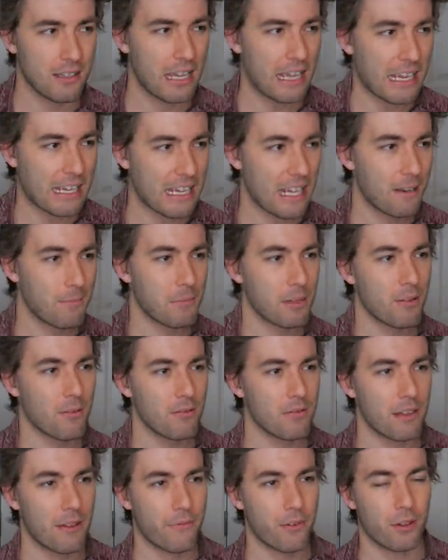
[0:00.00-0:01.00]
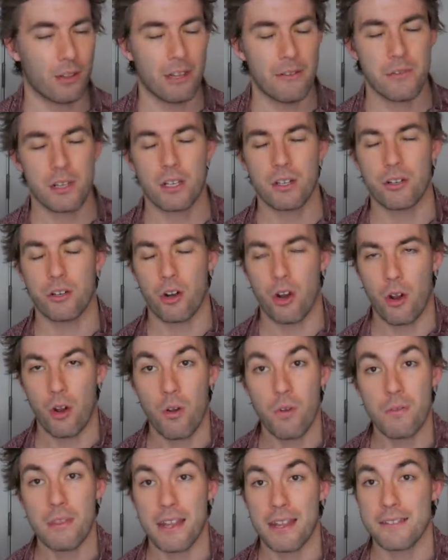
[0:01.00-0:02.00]
It can be, if you're living on your
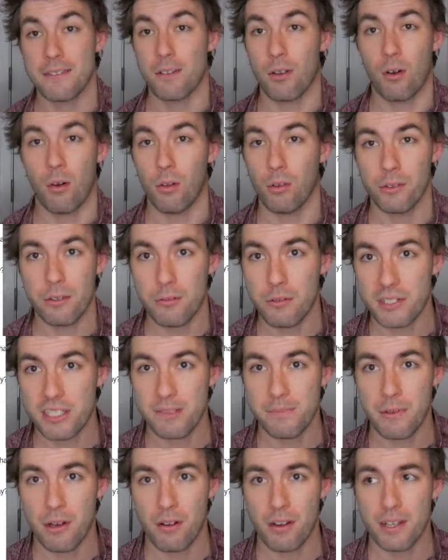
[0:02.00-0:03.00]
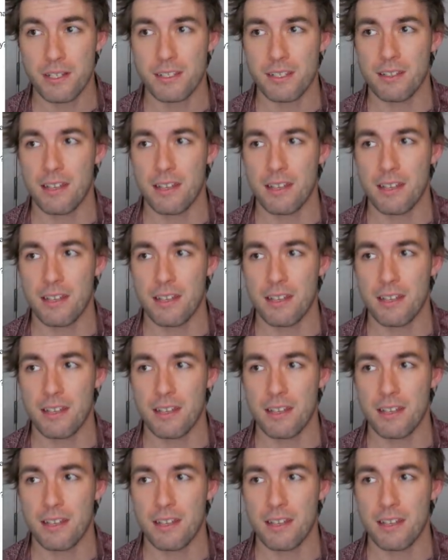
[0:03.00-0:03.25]
own, that's a whole new experience,